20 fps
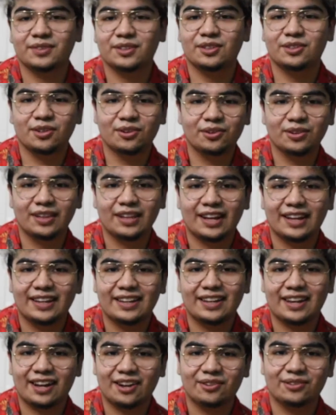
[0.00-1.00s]
you don't
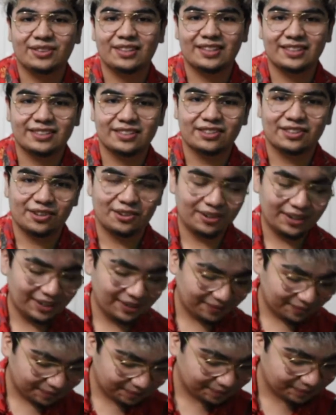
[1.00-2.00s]
like how things are
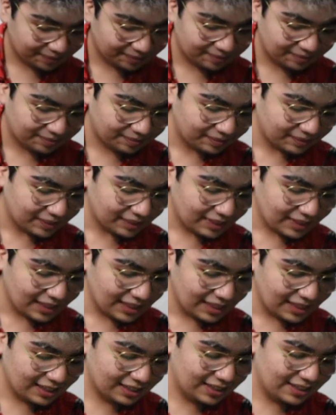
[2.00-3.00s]
going,
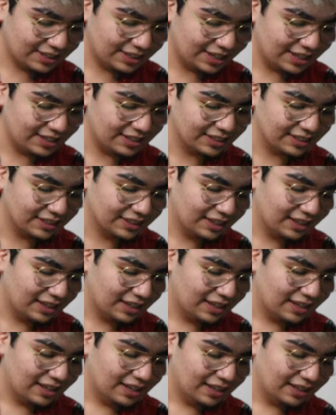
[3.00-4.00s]
then change it.
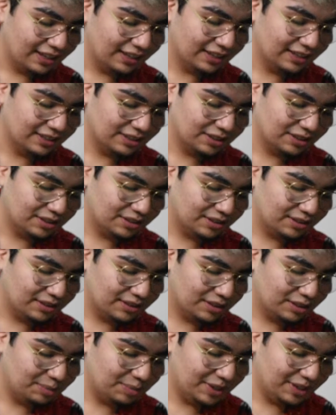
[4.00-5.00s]
Like,
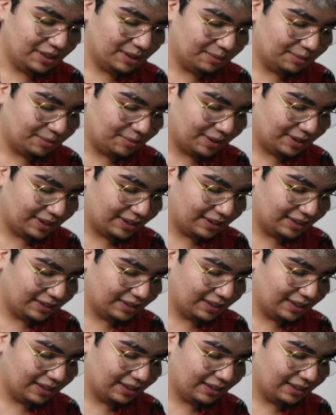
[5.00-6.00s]
speak up about it.
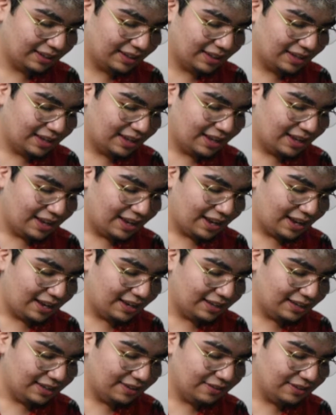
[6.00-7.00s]
Like,
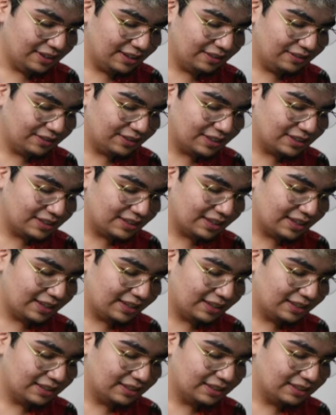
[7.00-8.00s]
and even if it's
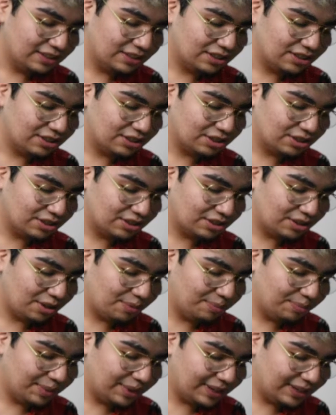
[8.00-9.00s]
like
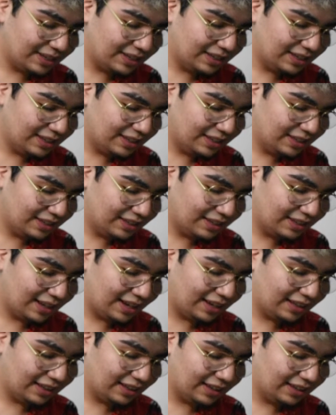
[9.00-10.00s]
somebody
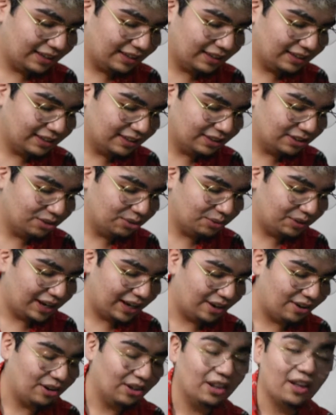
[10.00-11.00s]
that like you
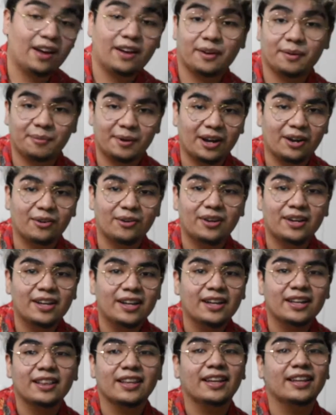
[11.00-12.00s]
care a lot about,
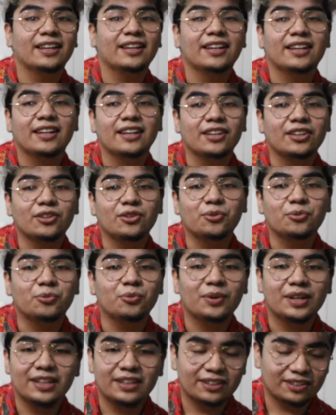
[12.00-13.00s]
like you
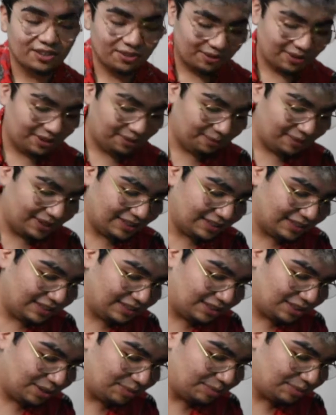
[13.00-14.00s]
really don't want to mess
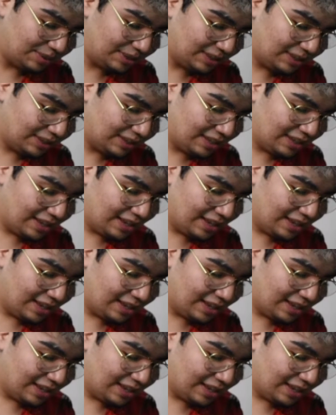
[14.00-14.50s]
things up with,